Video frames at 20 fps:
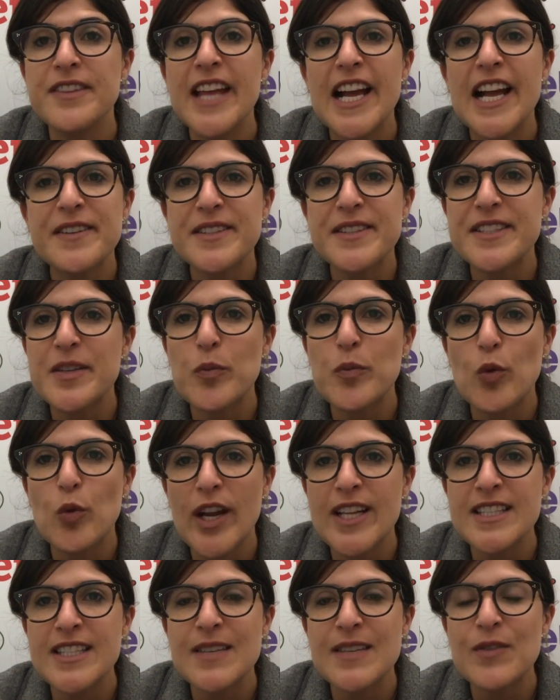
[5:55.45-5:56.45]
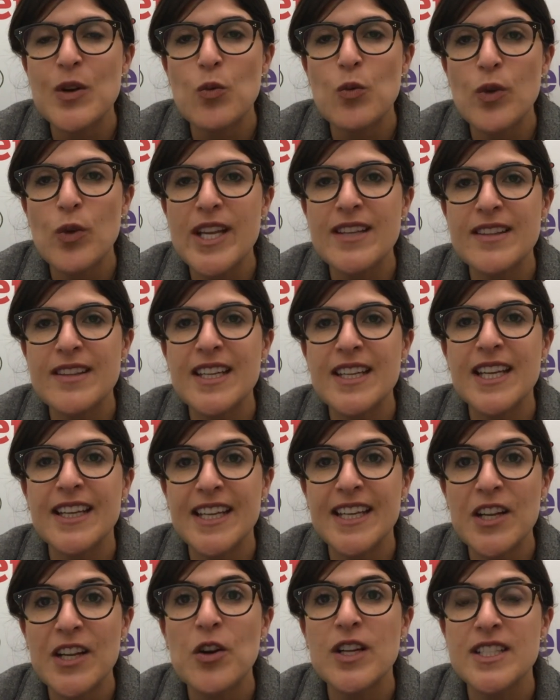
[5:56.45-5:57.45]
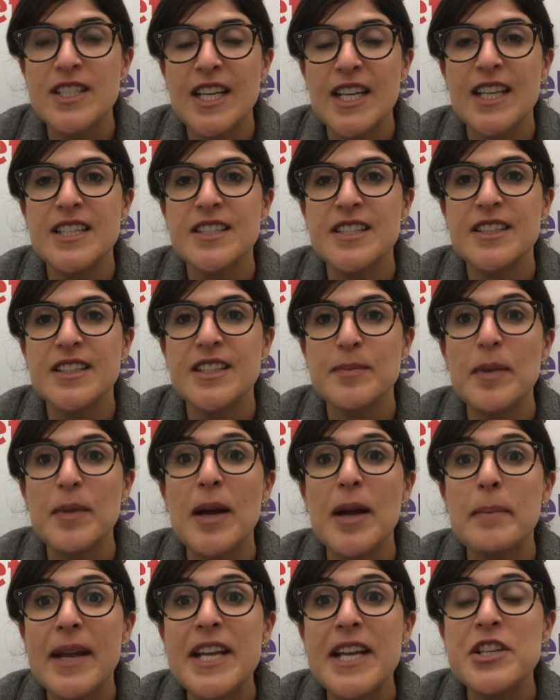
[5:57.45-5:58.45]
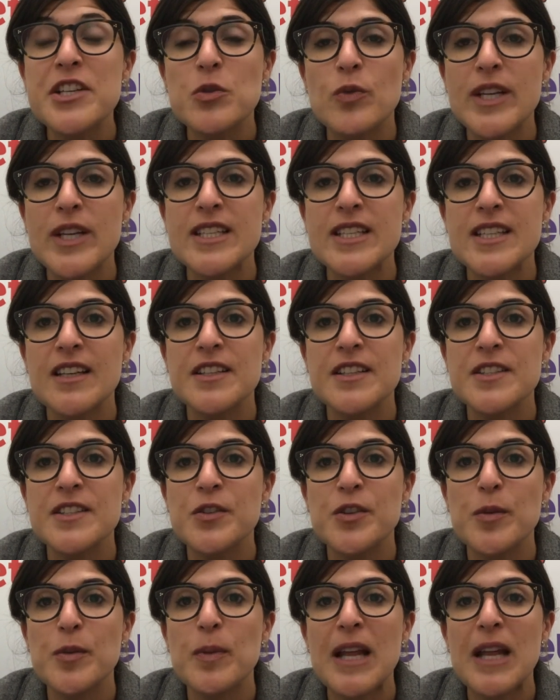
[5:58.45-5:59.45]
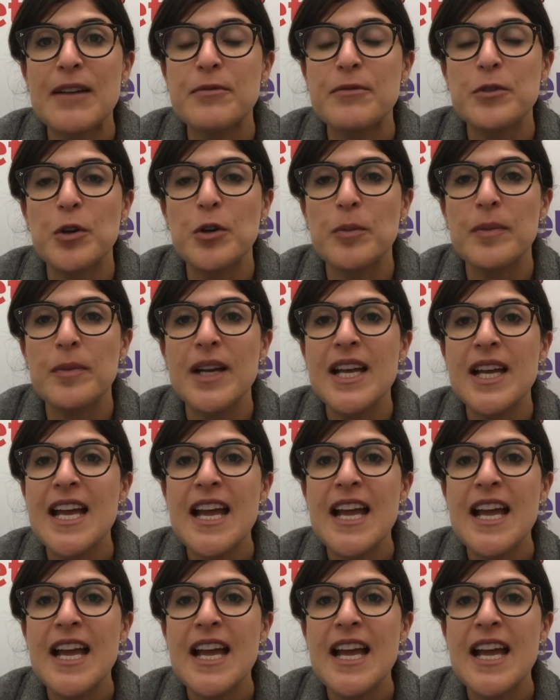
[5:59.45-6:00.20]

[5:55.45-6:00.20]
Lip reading: thousands of brands every week that are getting contacted by major retailers through the platform.